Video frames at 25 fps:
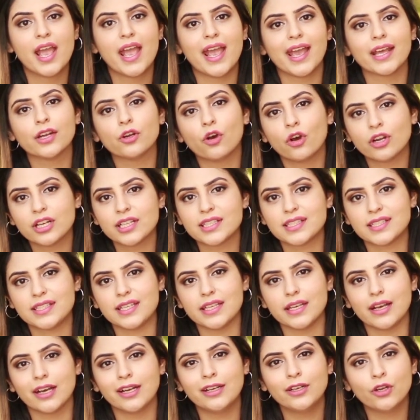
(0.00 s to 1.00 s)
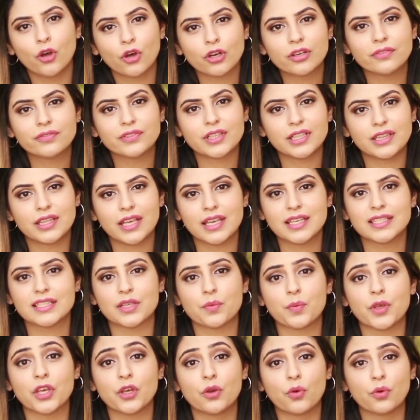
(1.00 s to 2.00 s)
And honestly, a lot of the things
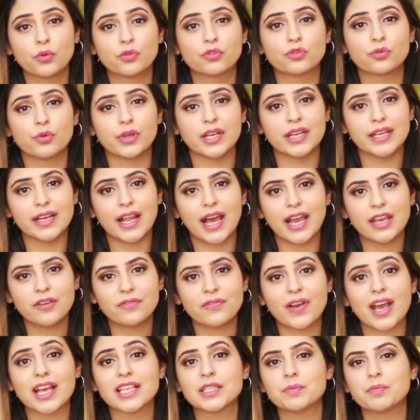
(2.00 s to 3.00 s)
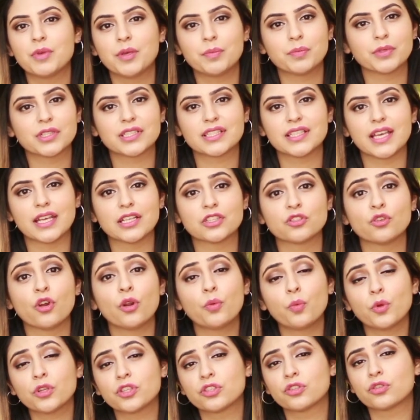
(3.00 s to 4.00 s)
that we go through in life, as people say, it's
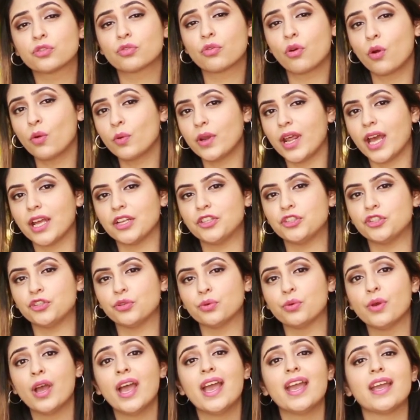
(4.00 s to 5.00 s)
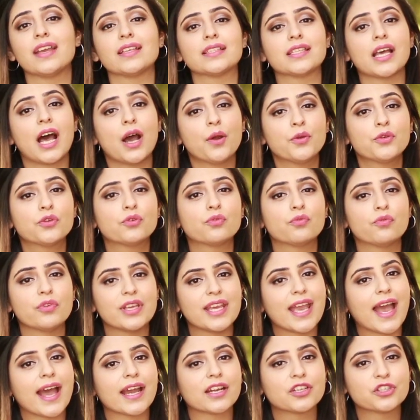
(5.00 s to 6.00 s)
not what's thrown at you, it's how you
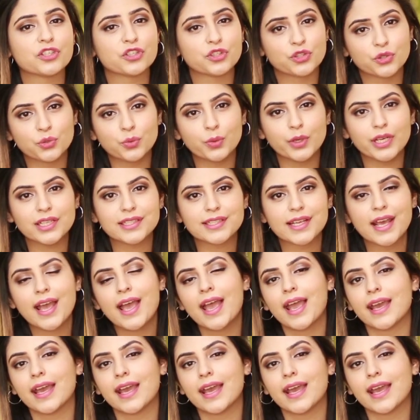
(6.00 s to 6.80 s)
react to it.